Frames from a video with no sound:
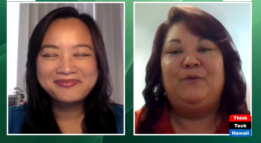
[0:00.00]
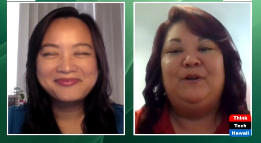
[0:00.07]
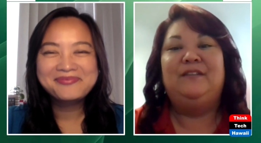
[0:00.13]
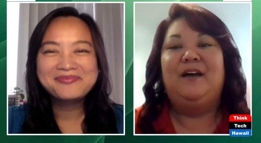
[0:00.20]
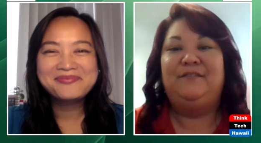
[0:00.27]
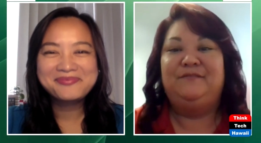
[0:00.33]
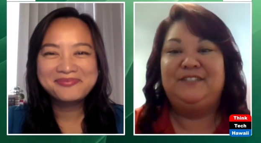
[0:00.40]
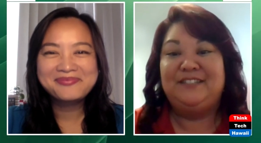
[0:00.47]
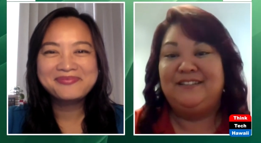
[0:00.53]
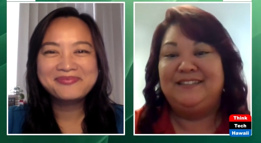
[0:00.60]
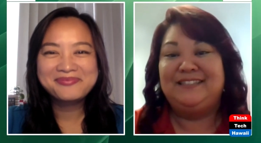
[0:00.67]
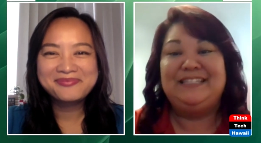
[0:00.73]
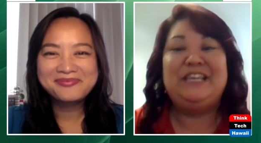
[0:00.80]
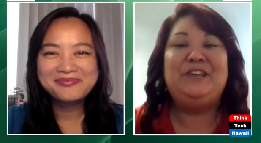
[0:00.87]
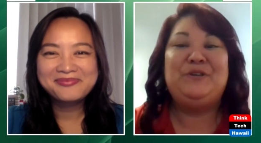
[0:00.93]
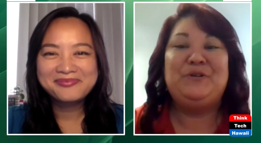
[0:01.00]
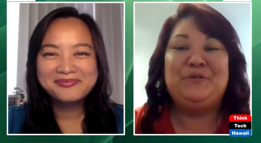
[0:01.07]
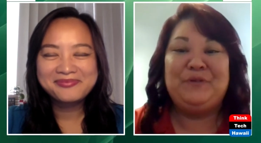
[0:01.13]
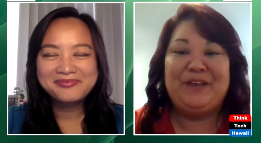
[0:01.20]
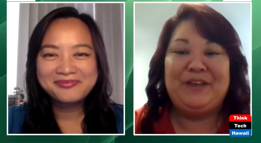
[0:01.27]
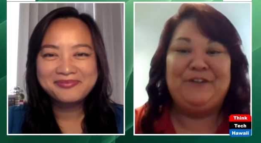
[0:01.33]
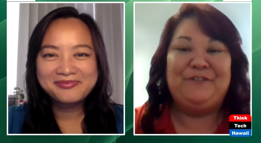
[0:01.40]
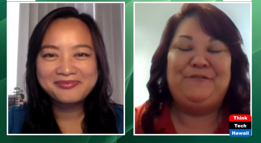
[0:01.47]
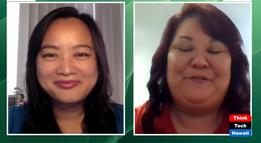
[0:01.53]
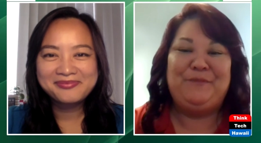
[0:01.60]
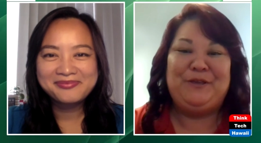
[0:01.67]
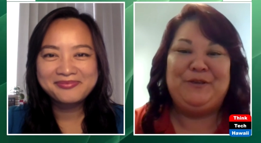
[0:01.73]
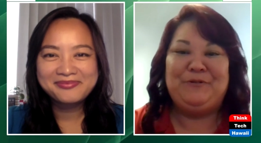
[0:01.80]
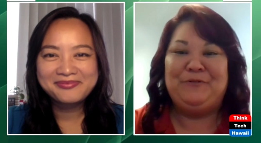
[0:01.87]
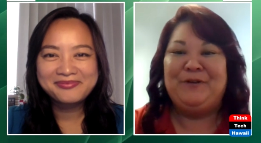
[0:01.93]
Speaker 1: would love to see you, hear from
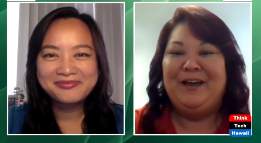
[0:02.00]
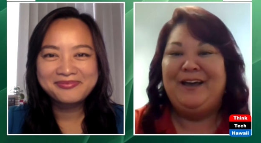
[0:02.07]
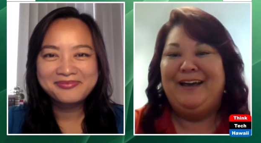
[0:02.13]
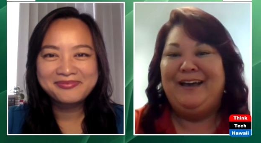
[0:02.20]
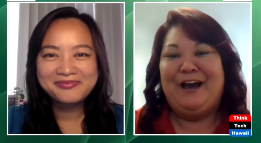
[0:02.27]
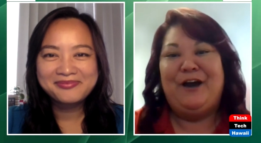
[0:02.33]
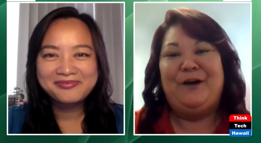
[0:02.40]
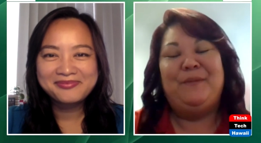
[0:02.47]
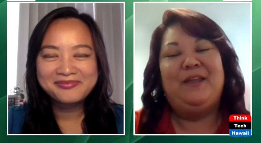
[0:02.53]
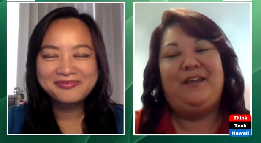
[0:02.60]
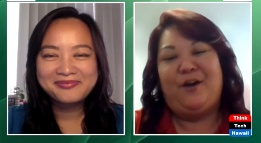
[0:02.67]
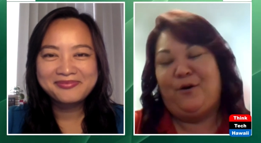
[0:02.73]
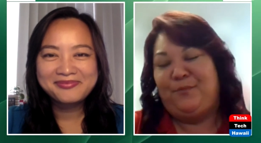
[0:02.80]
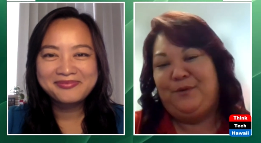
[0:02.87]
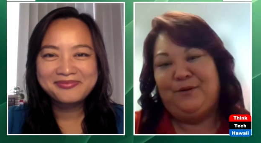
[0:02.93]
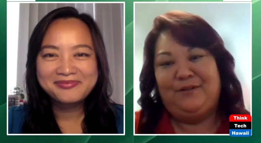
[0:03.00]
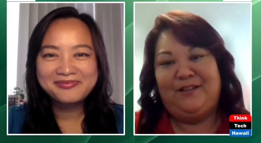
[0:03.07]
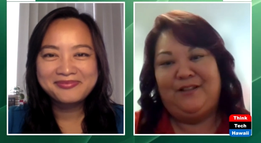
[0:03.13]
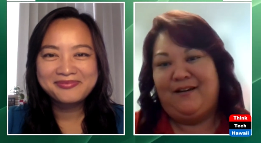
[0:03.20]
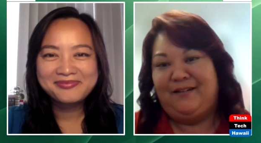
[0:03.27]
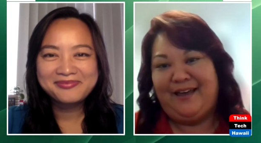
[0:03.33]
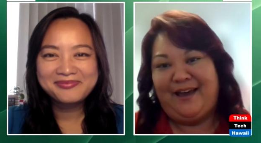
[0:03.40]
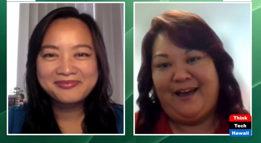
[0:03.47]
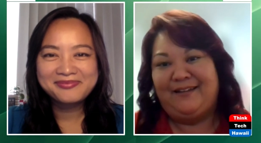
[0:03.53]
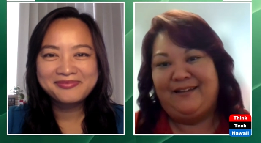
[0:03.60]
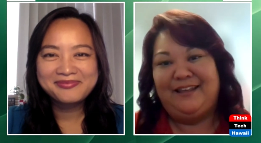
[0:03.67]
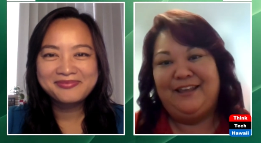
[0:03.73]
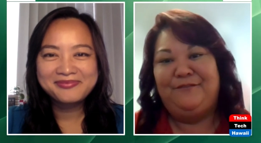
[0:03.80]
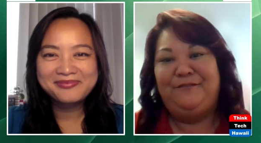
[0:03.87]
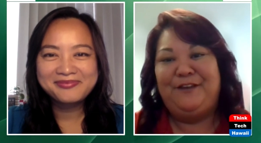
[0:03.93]
you, um, and help you along that
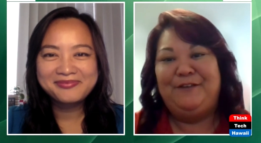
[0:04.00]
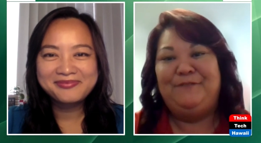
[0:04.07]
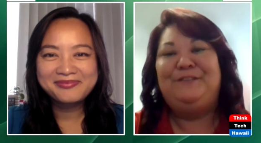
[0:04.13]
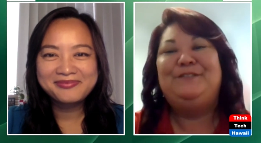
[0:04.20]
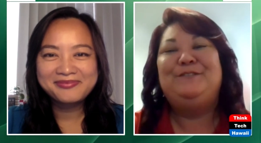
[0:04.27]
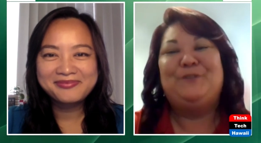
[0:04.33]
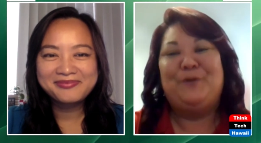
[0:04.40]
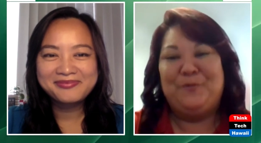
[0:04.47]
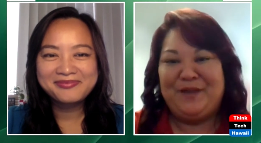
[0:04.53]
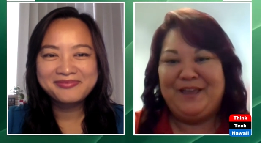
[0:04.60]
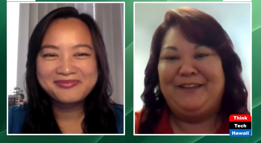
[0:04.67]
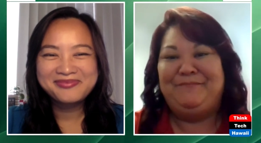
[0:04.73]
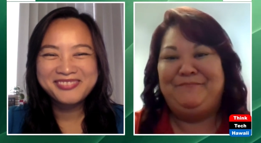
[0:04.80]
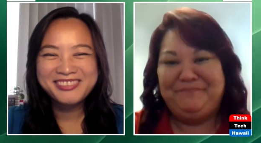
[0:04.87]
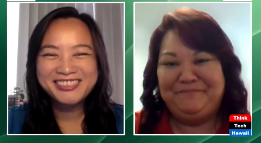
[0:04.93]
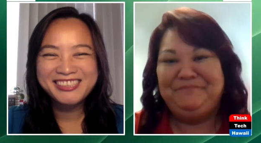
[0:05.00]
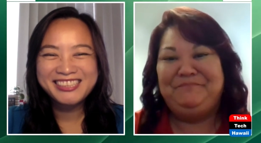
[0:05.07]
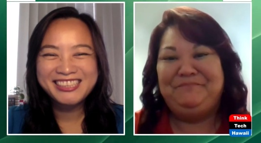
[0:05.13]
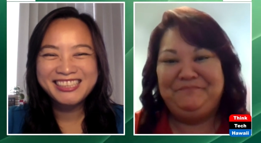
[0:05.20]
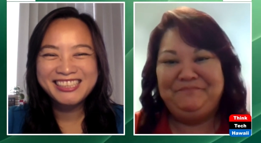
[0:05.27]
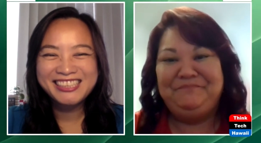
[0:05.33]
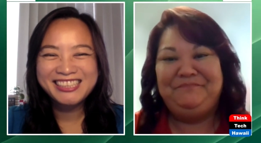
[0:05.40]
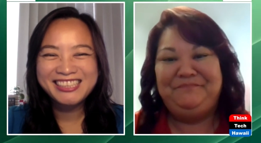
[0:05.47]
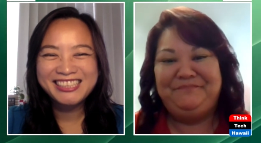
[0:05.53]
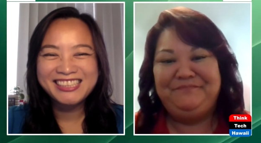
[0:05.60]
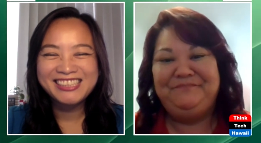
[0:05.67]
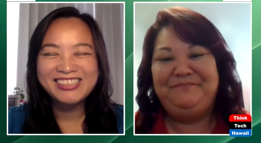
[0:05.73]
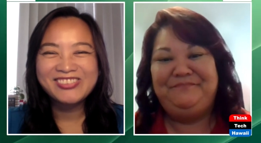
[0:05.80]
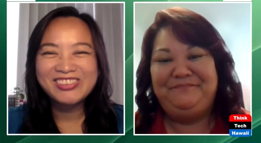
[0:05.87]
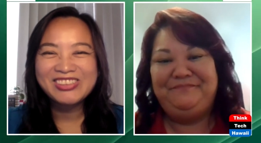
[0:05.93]
if, if so be it.
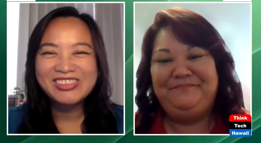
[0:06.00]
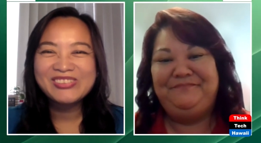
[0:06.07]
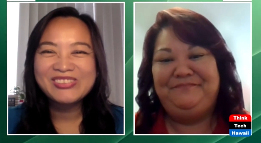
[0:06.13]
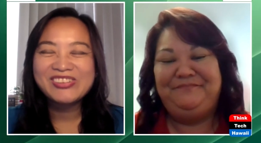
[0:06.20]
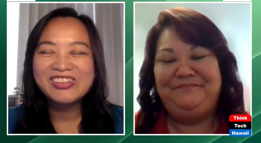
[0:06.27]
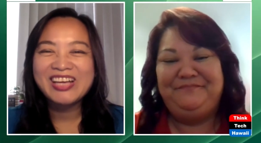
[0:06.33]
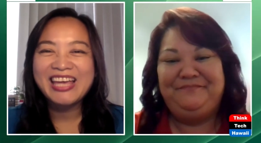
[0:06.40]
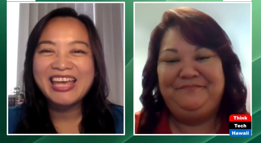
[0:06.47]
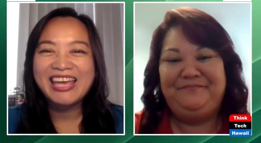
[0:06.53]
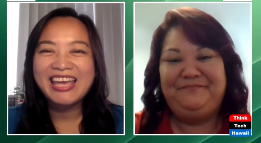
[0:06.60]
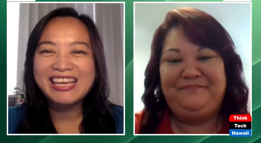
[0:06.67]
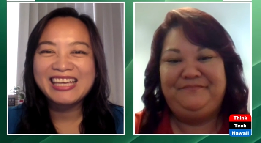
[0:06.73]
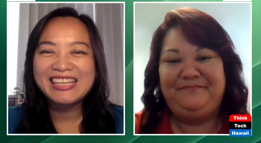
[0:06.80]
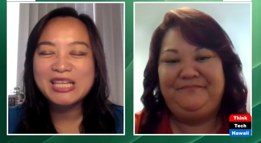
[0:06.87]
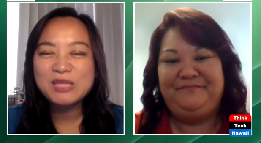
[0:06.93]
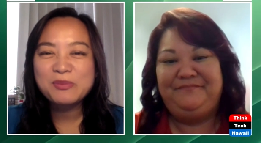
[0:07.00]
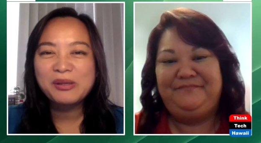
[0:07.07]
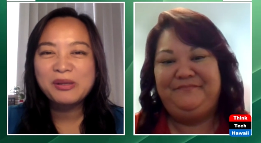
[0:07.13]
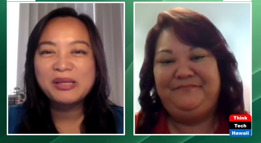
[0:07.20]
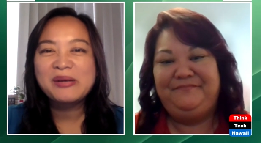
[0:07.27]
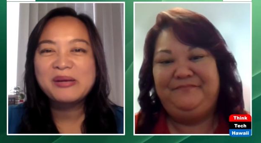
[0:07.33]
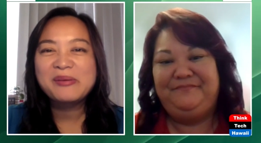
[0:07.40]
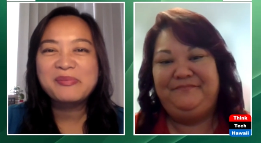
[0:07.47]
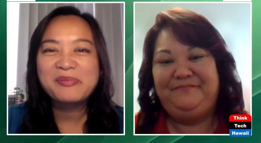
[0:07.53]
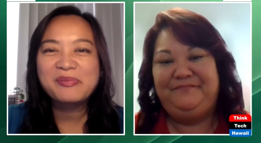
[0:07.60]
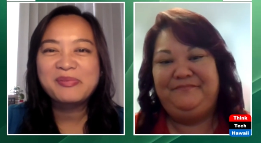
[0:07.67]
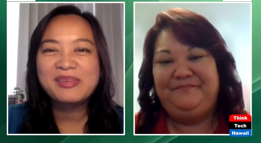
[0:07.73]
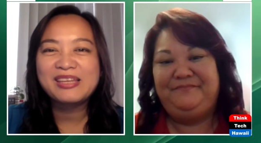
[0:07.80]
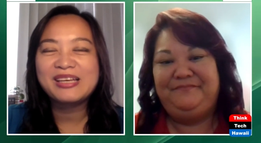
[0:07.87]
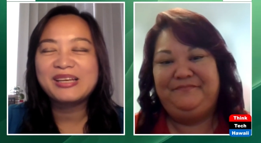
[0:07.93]
Speaker 2: Wonderful. And let's pull up
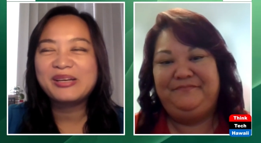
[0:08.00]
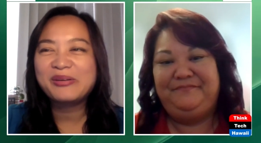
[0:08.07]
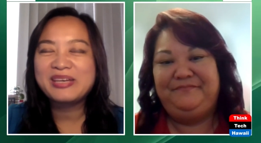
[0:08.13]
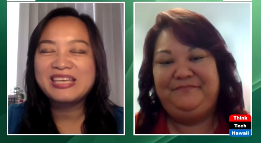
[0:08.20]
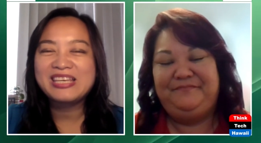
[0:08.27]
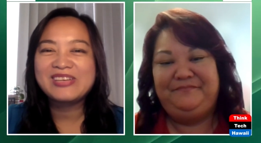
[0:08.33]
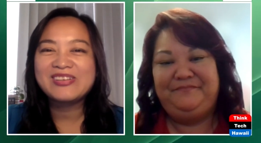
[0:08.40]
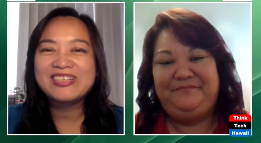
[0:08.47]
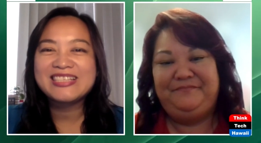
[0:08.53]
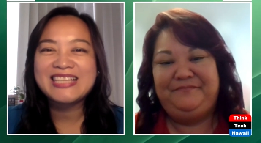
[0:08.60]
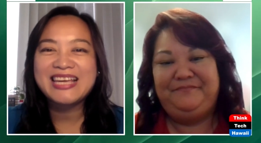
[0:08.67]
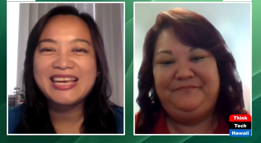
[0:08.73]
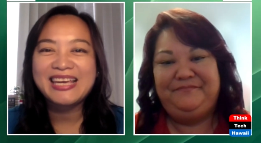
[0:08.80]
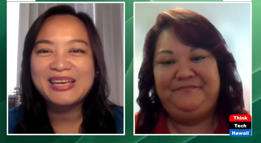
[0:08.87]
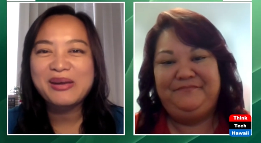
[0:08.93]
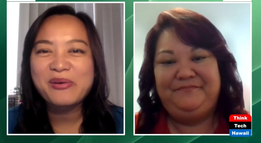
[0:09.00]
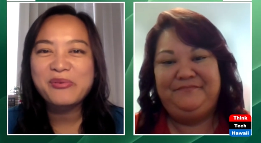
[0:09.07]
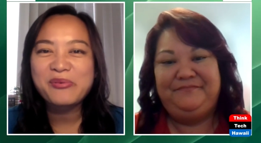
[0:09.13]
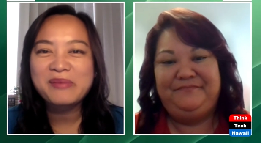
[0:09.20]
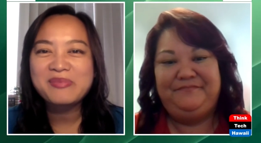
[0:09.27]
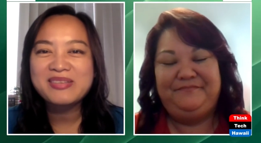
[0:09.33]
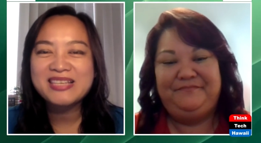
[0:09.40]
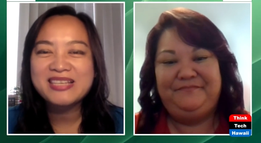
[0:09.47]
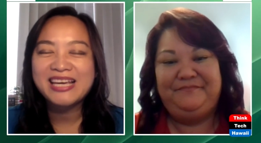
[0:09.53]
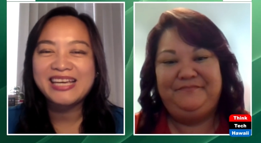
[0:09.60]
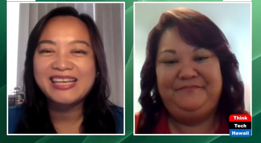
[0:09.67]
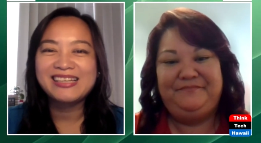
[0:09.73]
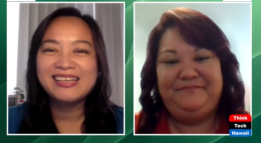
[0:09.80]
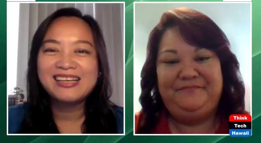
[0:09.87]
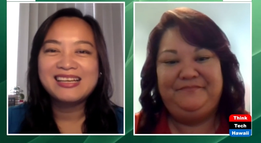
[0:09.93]
the Hawaii USA
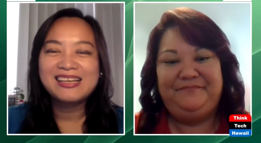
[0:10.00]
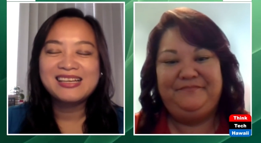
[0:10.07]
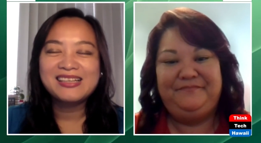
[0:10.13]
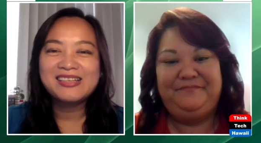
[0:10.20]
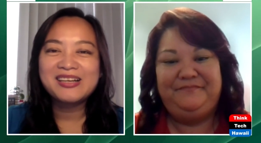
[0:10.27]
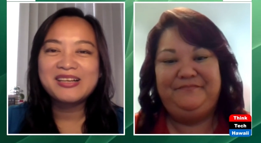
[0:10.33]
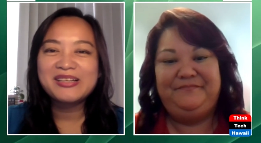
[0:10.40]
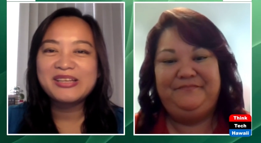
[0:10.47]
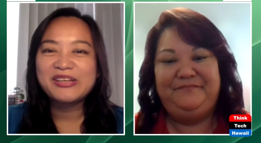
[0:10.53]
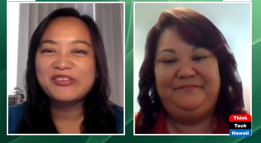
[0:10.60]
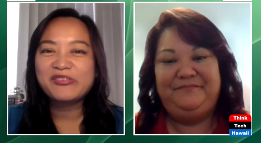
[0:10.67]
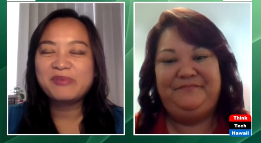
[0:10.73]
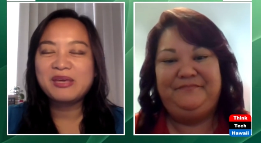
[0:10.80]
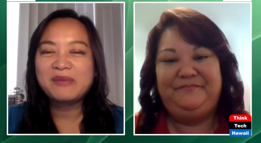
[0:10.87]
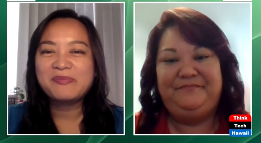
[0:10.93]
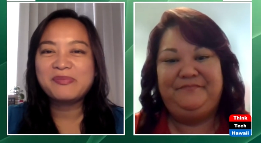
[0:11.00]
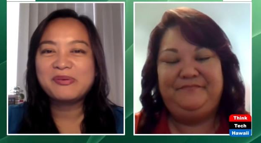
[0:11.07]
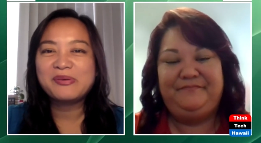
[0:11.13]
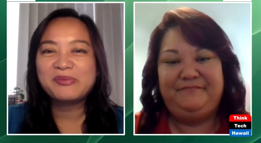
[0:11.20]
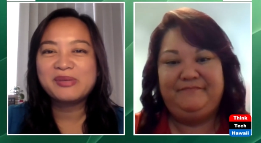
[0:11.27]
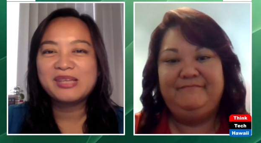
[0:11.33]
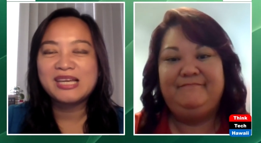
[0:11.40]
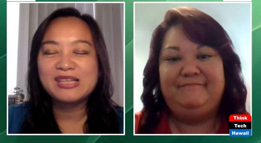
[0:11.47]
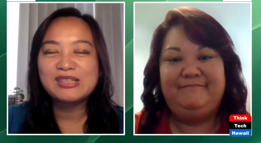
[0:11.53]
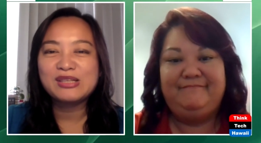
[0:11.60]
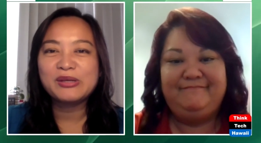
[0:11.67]
website. Tanya, if people would like to